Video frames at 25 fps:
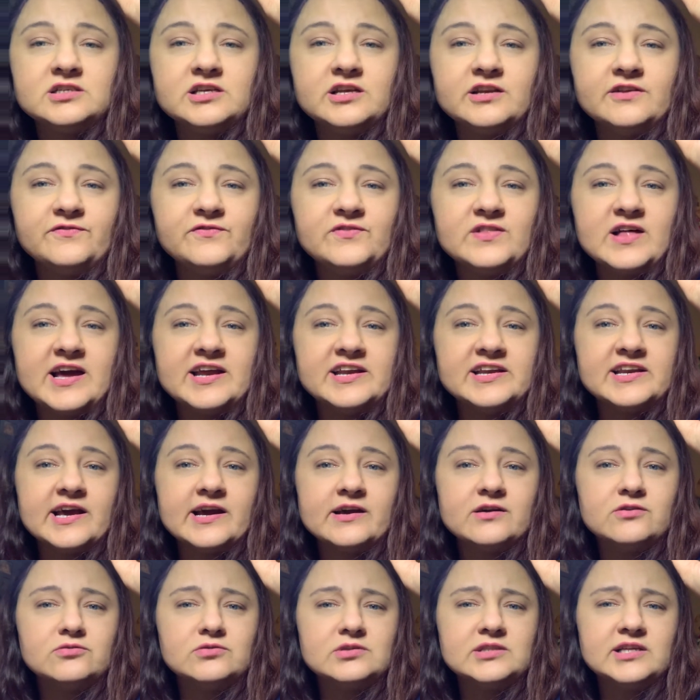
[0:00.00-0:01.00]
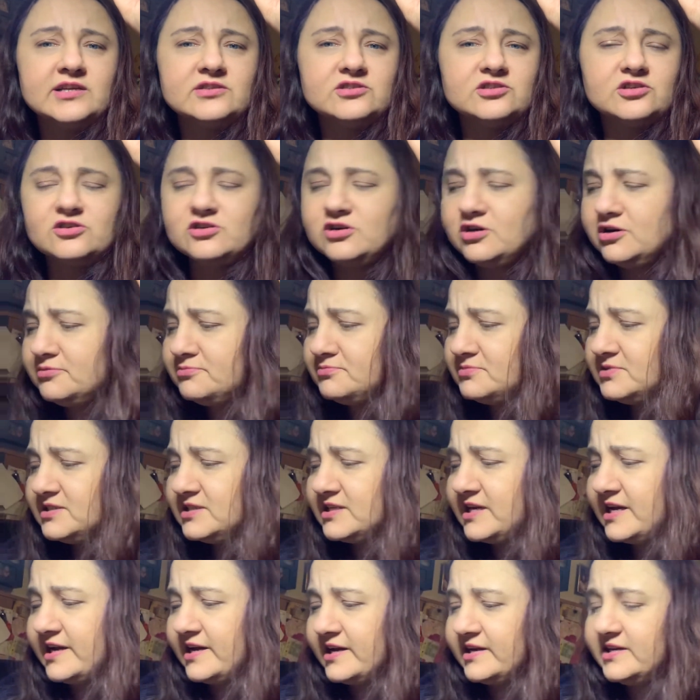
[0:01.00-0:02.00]
get it flattened out without the crumbs
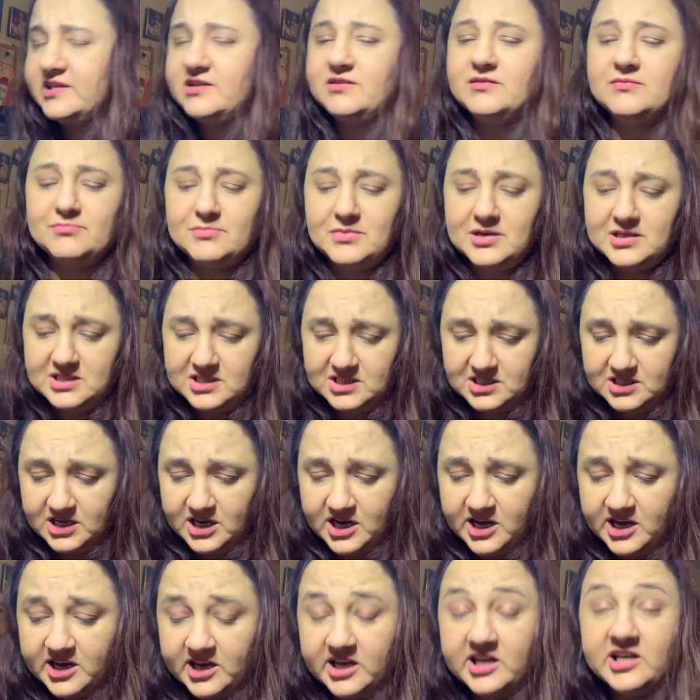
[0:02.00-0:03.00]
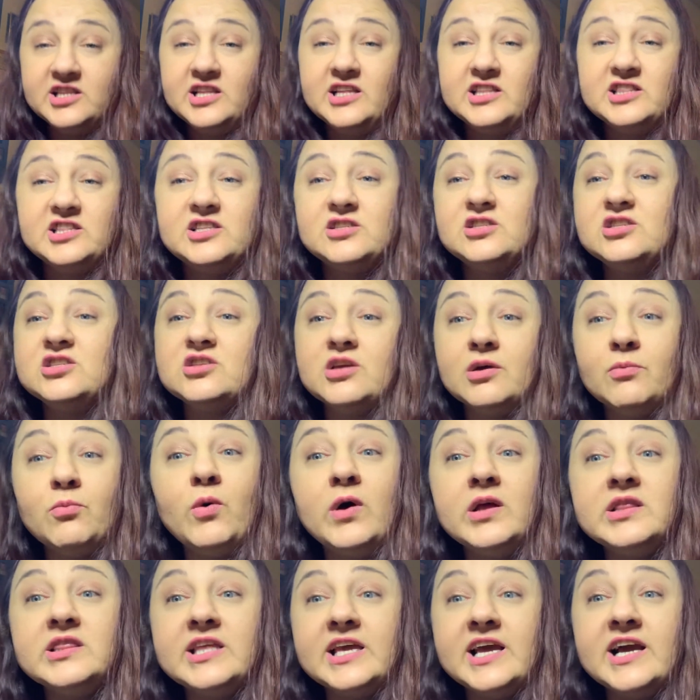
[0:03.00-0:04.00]
that I must. The
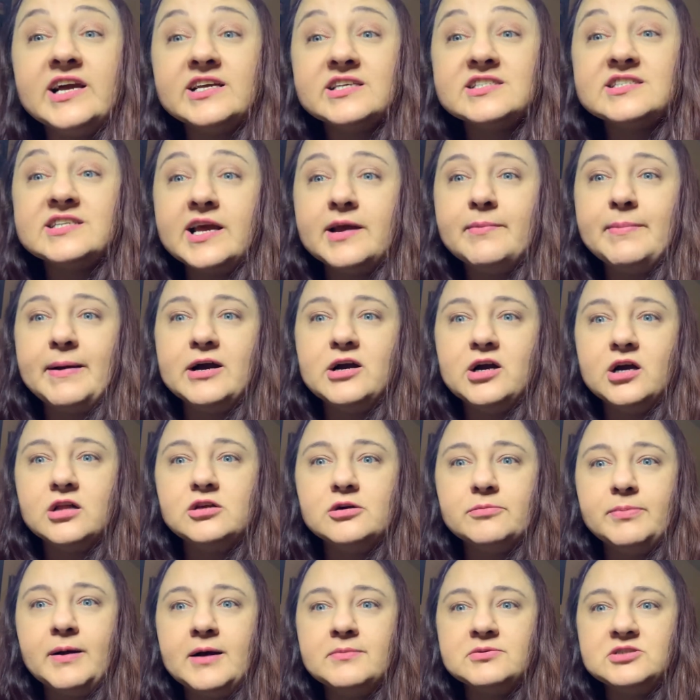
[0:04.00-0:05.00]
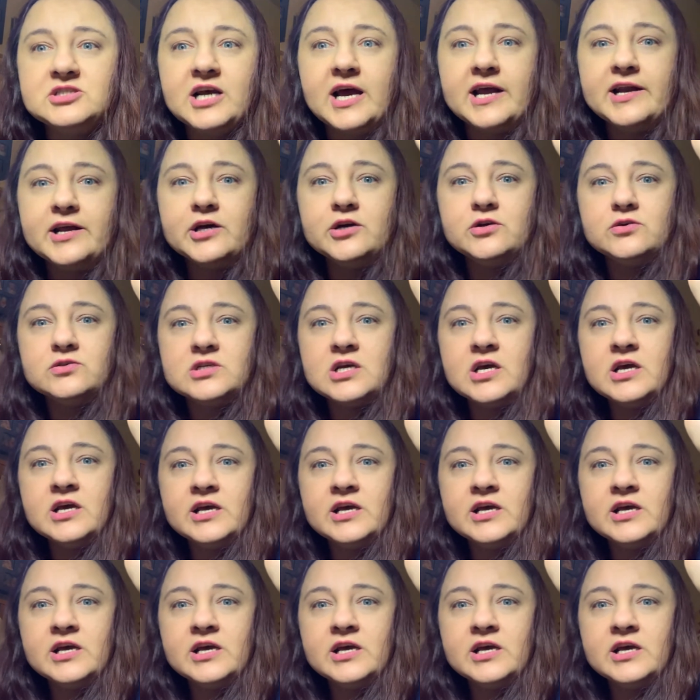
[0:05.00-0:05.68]
one thing I could say about ColourPop shadows